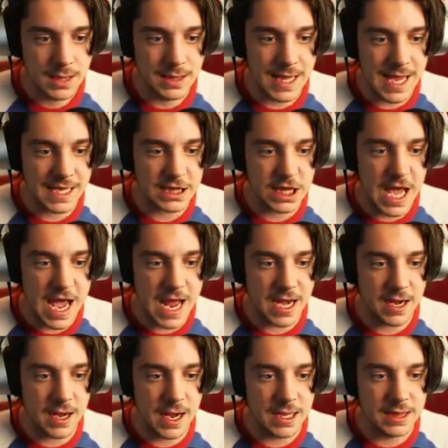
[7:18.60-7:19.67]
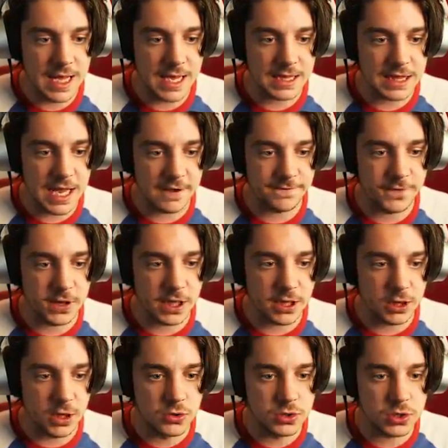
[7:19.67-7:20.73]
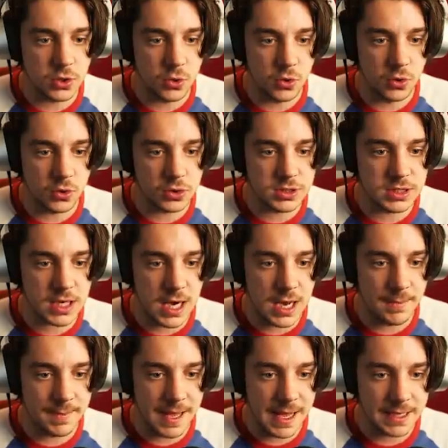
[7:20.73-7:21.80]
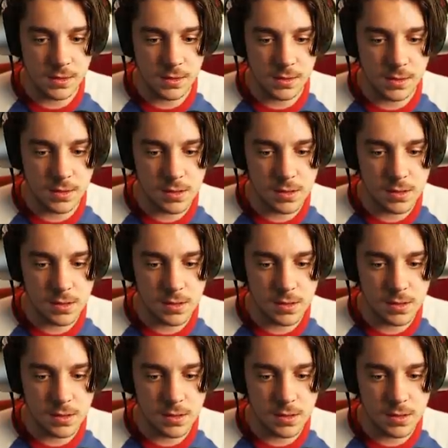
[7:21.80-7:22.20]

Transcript: Like that. I like that for the close quarters combat. Oh,